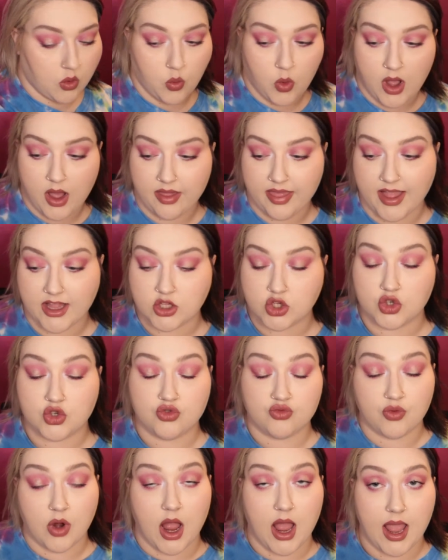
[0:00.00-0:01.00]
While that's
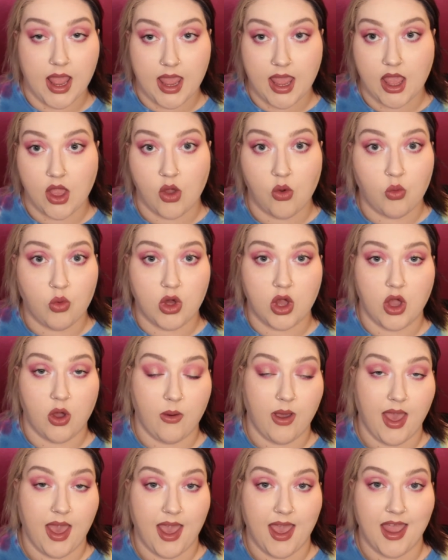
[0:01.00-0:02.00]
drying, we'll
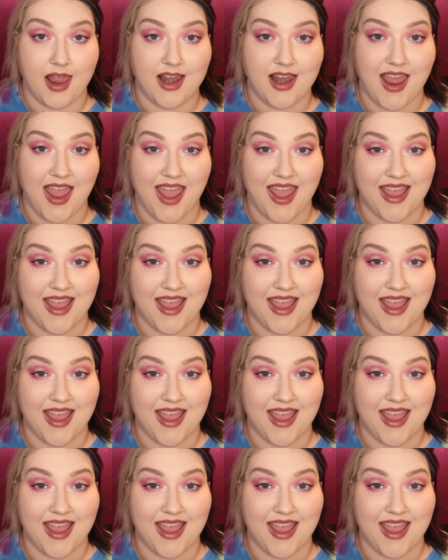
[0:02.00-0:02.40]
go ahead